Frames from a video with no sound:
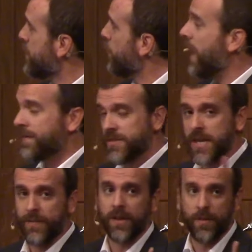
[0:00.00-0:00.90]
And we'll have
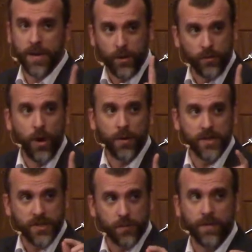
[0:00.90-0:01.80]
several of them. And you'll
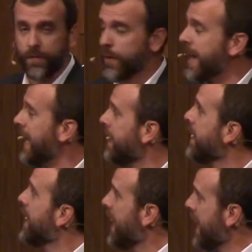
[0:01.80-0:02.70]
notice the refrain.